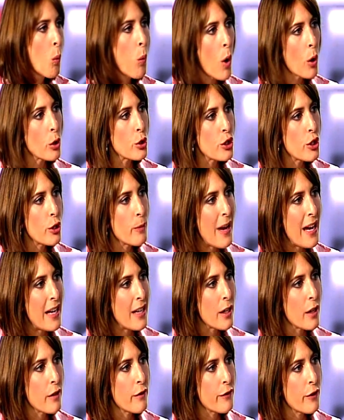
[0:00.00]
What do you
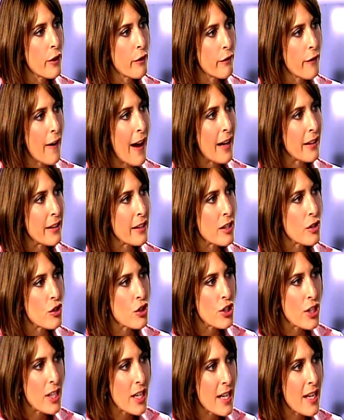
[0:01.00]
make of the fact that
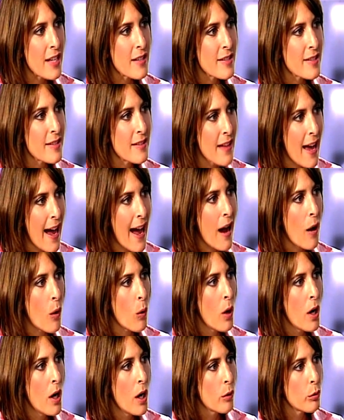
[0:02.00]
she is
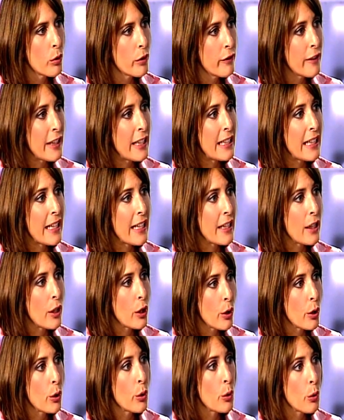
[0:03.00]
now revealing
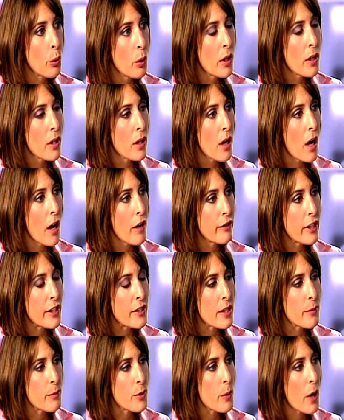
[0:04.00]
who her
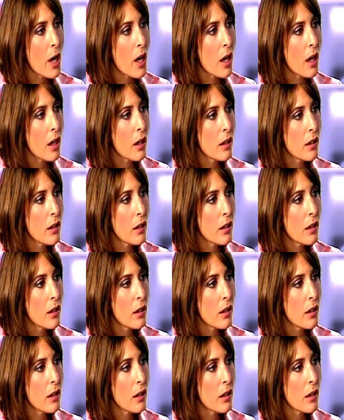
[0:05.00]
victims were?